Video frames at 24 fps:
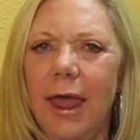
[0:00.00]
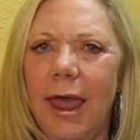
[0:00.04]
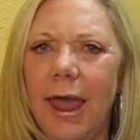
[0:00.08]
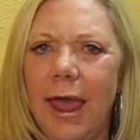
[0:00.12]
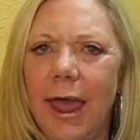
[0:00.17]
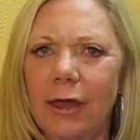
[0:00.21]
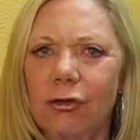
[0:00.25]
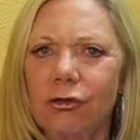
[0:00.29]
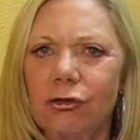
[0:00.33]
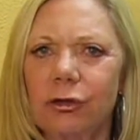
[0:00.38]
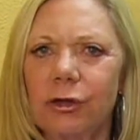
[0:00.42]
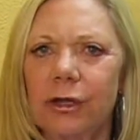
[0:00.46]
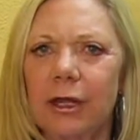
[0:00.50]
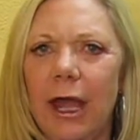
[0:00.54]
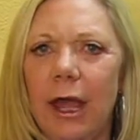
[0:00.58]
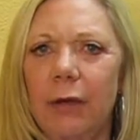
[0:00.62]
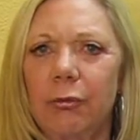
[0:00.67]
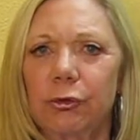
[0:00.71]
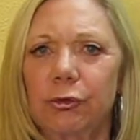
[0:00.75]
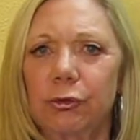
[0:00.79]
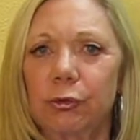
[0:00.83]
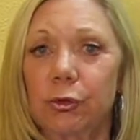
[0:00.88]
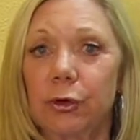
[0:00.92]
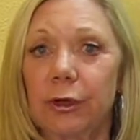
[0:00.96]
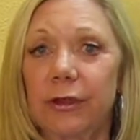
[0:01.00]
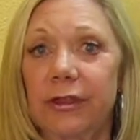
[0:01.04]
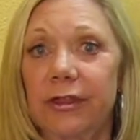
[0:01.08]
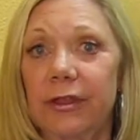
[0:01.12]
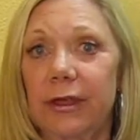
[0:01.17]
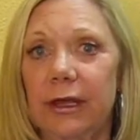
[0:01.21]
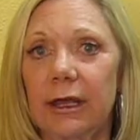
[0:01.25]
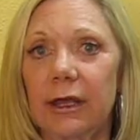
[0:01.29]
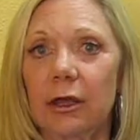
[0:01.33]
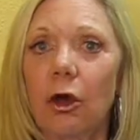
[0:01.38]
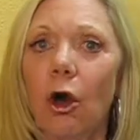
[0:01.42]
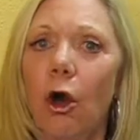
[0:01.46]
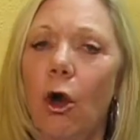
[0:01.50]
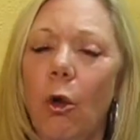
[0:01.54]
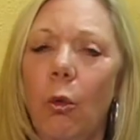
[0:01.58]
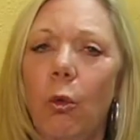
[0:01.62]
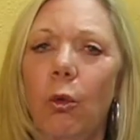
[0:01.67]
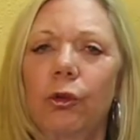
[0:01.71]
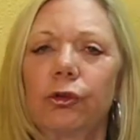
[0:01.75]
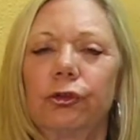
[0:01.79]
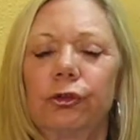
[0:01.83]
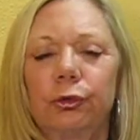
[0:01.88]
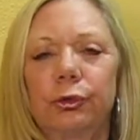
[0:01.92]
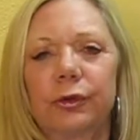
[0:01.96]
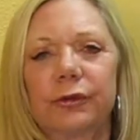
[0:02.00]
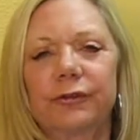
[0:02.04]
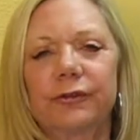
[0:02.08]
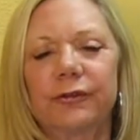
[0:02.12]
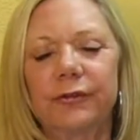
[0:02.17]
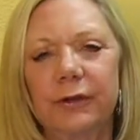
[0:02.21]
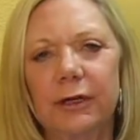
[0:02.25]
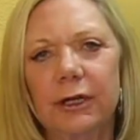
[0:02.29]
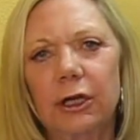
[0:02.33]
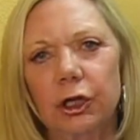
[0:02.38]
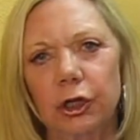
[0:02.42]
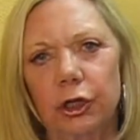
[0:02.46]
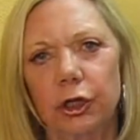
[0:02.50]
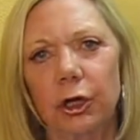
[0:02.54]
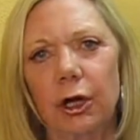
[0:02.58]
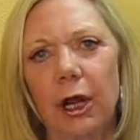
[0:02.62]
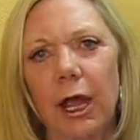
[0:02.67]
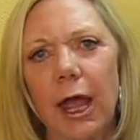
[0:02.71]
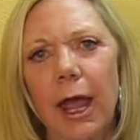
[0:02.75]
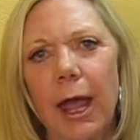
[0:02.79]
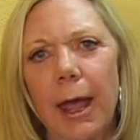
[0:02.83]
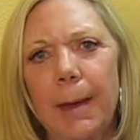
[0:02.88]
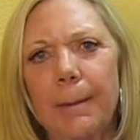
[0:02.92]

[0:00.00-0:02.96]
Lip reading: Actually, I was really thinking, oh, we'll do a filler.